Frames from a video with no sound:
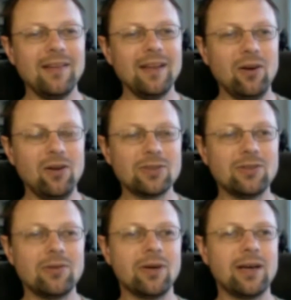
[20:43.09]
They
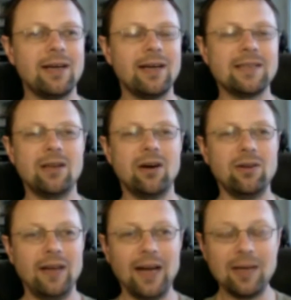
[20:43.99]
also organize
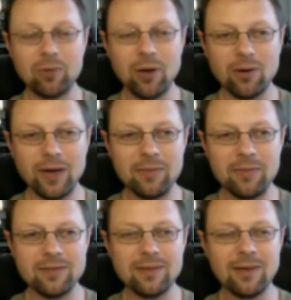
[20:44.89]
online
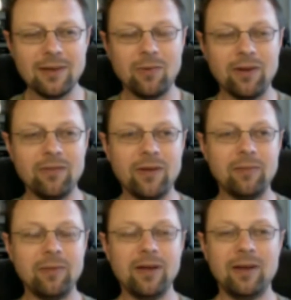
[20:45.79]
programs. One of
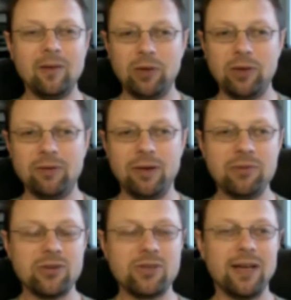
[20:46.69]
them,
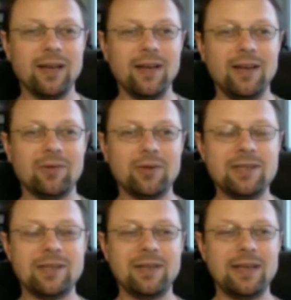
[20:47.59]
Pedram Shojai,
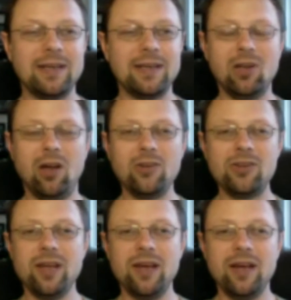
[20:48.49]
recently even
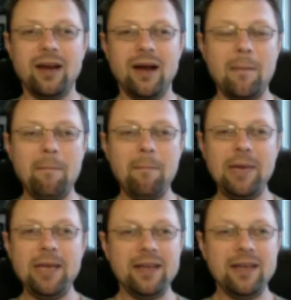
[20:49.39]
launched a
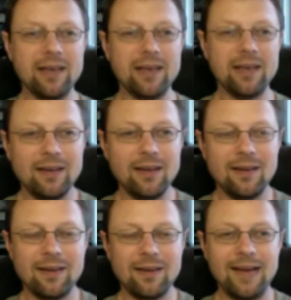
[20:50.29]
media
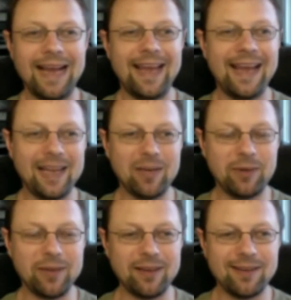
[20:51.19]

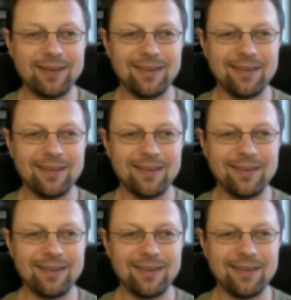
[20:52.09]
academy.